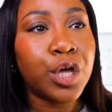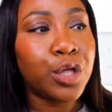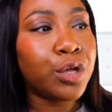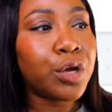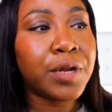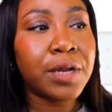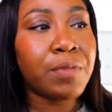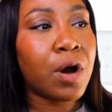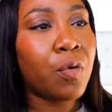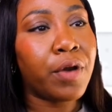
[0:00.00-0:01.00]
you don't need
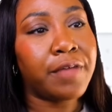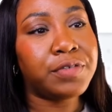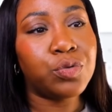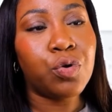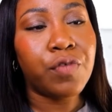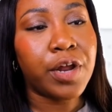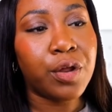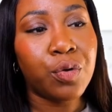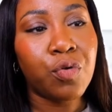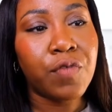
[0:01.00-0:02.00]
my whole life story,
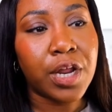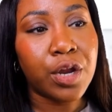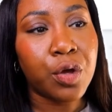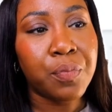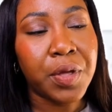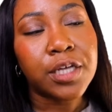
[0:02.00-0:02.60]
you already know me.